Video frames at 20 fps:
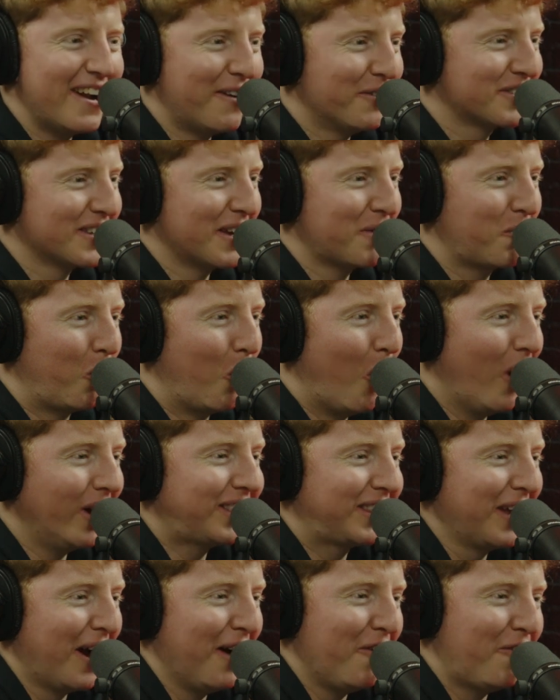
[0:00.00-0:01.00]
like,
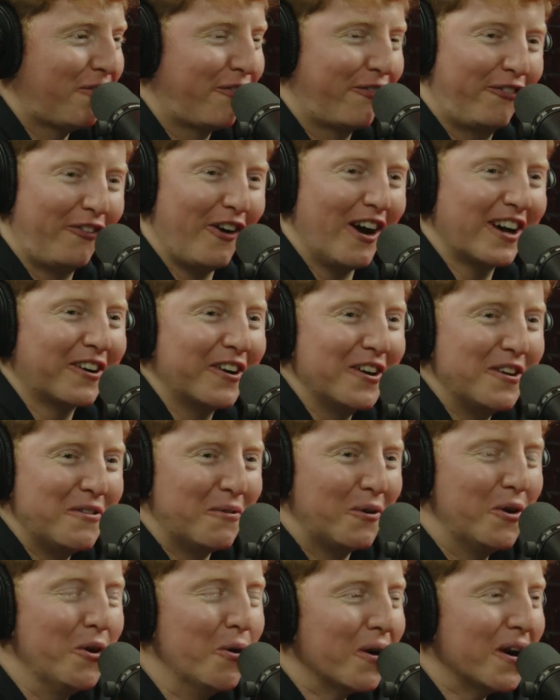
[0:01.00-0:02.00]
"What the fuck are you? Who